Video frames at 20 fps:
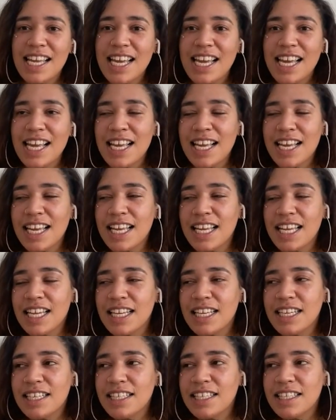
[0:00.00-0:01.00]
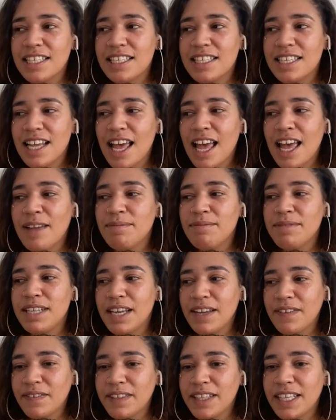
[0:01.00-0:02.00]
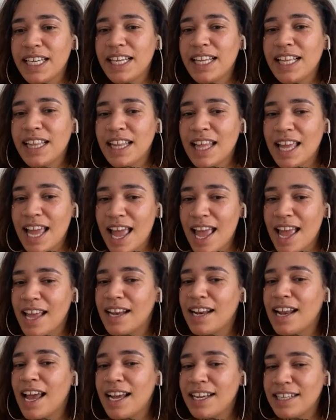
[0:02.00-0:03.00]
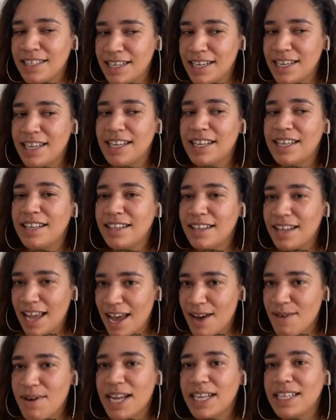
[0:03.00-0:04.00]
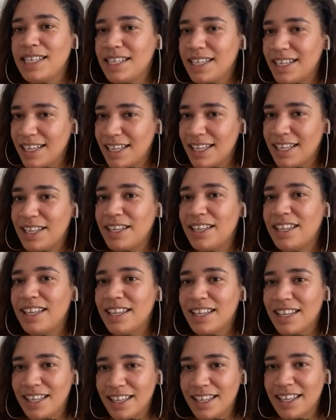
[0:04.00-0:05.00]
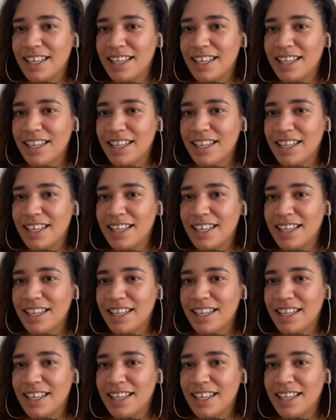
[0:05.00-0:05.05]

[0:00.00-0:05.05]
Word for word: And I'm definitely glad I did it how I did it yeah